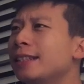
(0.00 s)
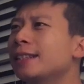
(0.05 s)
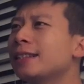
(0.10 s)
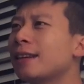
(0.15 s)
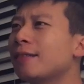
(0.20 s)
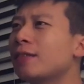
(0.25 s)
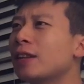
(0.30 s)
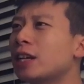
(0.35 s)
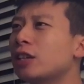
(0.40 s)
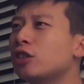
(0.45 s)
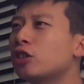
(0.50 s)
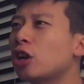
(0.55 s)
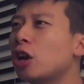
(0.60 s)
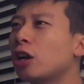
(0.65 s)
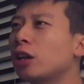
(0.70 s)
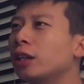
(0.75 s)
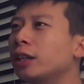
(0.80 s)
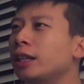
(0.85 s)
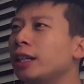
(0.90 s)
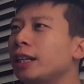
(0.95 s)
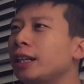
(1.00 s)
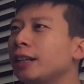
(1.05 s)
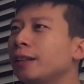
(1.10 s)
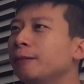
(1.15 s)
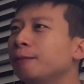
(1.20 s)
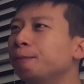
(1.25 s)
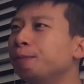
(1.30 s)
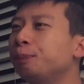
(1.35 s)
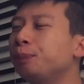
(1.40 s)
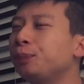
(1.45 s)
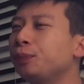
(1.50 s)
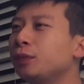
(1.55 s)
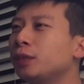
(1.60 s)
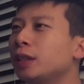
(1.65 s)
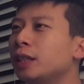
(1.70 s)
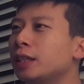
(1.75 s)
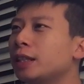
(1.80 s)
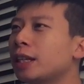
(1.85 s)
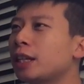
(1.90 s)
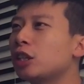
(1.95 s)
does have that chocolatey.
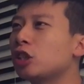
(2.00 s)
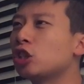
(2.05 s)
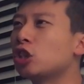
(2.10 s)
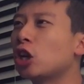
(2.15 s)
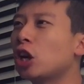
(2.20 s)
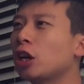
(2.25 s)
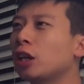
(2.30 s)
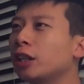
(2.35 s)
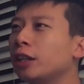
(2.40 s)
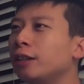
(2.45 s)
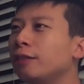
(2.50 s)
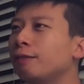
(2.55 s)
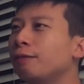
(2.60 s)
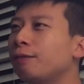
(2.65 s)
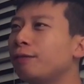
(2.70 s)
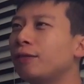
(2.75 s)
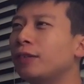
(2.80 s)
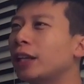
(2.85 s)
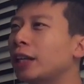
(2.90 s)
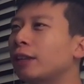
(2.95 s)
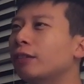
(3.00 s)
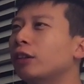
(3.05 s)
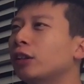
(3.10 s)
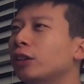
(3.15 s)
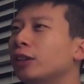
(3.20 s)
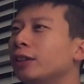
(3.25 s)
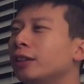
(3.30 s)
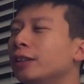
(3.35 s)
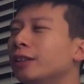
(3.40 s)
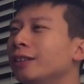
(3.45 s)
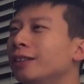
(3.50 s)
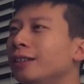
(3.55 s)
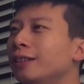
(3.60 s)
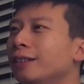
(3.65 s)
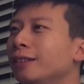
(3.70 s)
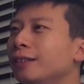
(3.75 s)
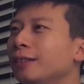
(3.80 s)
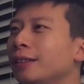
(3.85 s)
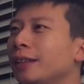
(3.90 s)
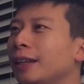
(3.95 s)
It's like a chocolate flavored,
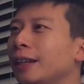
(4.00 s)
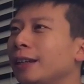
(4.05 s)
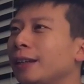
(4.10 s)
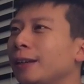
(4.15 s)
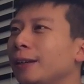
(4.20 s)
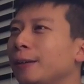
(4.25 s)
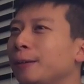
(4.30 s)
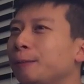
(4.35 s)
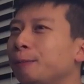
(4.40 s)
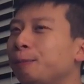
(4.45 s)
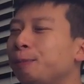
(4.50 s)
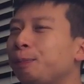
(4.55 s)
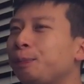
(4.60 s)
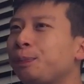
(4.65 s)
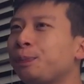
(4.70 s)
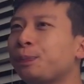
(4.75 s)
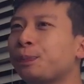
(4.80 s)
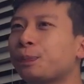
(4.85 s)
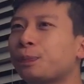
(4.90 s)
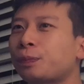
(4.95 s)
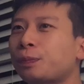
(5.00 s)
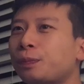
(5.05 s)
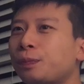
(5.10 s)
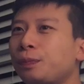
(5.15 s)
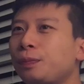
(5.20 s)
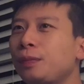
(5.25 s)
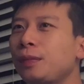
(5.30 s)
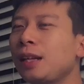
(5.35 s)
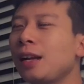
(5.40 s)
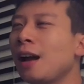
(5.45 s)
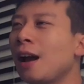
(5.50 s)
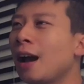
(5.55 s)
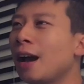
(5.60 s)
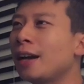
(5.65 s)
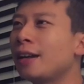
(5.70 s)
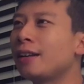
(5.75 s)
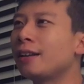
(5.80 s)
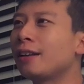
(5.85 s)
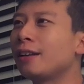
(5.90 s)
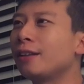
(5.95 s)
like
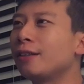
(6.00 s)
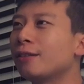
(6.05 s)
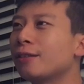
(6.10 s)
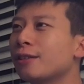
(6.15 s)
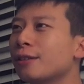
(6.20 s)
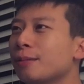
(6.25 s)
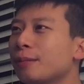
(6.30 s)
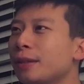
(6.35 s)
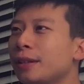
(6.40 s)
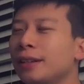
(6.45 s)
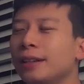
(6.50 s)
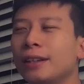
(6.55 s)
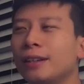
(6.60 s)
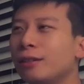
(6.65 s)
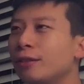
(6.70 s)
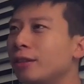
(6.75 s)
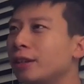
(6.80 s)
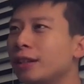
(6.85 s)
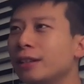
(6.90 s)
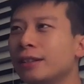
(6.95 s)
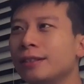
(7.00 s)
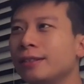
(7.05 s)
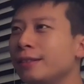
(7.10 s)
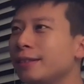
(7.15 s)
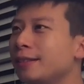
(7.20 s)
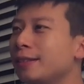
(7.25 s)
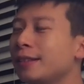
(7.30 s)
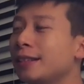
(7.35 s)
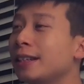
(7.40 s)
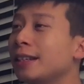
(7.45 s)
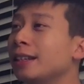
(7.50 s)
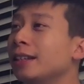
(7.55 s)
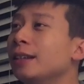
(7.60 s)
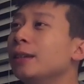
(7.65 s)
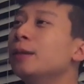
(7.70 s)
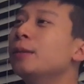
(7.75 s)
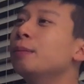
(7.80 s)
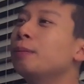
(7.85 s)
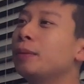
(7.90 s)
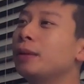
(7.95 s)
Heineken or something. I don't want to say,
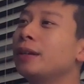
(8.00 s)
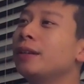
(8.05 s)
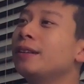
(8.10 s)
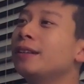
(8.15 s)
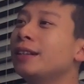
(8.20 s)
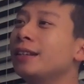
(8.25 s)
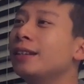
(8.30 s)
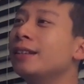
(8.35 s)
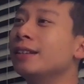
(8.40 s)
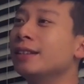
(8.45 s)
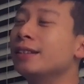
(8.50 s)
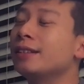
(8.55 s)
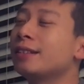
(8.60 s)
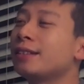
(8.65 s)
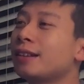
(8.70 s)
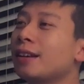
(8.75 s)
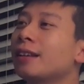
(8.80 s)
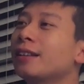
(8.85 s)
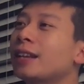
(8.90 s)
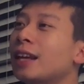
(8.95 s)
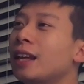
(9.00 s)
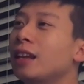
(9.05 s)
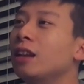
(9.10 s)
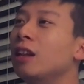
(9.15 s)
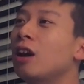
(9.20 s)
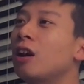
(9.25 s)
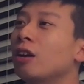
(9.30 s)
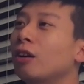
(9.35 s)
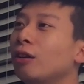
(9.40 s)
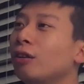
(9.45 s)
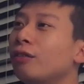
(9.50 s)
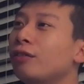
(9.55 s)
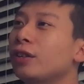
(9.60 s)
but it is got that lager